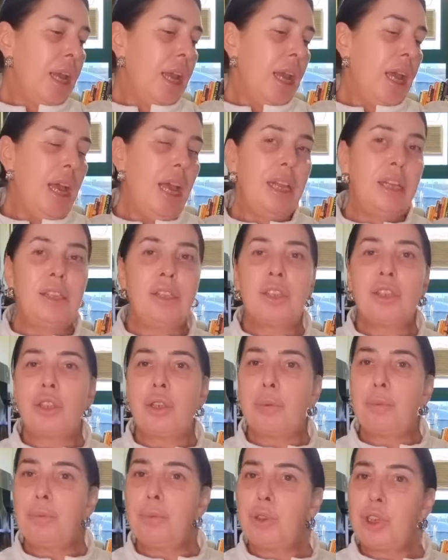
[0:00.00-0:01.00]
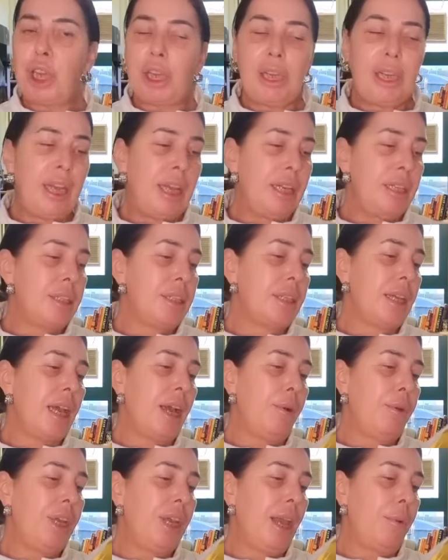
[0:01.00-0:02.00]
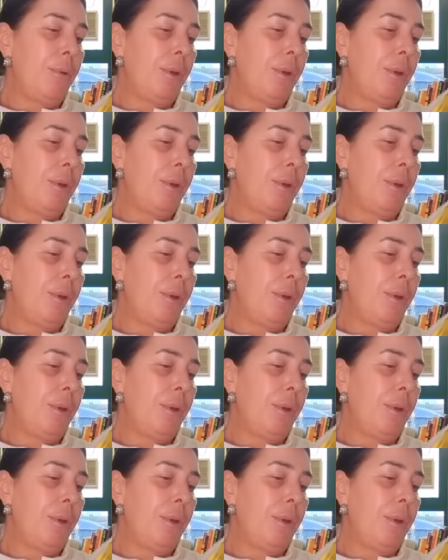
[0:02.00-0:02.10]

and some chicken, so yeah,